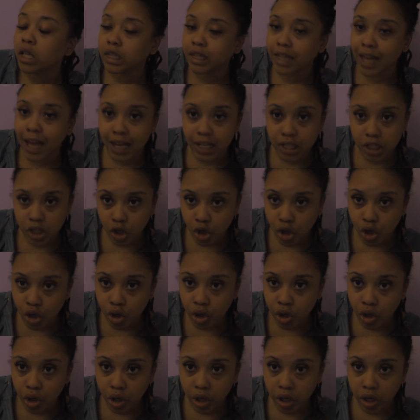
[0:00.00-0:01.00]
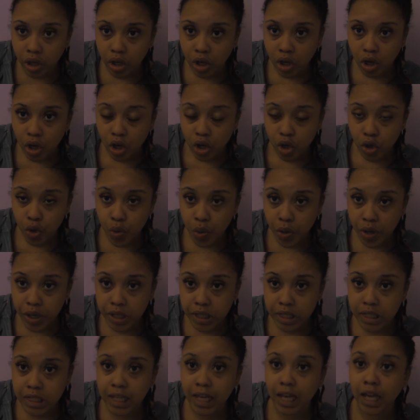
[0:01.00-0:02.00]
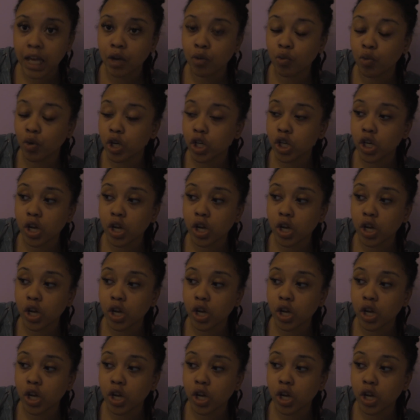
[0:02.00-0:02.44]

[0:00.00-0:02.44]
that's good. You understand?